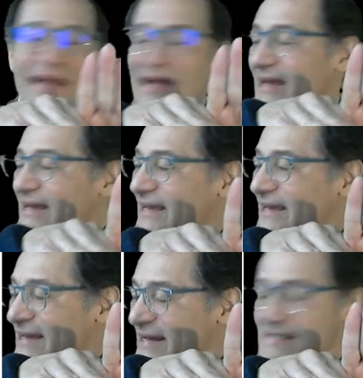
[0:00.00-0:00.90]

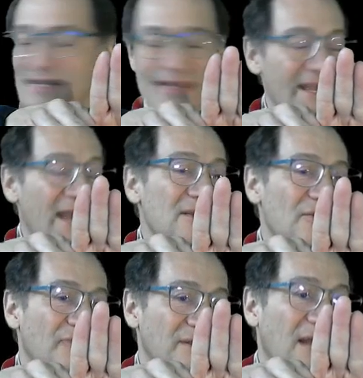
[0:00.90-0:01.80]
increasing the angle of
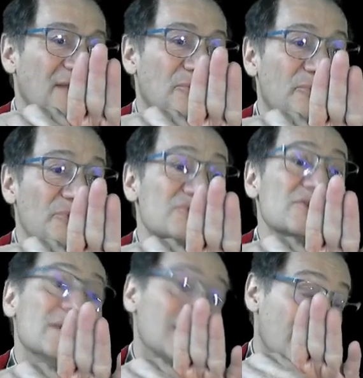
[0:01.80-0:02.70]
attack too much,
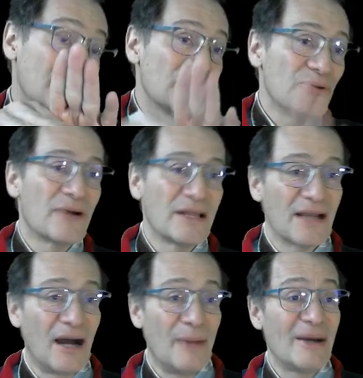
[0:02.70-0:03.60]
then you can
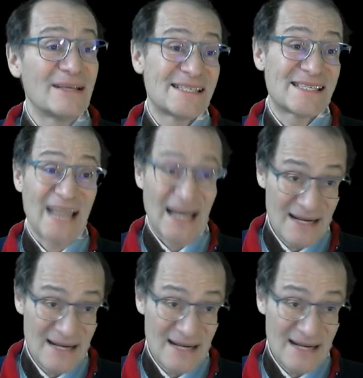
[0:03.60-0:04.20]
have a stall,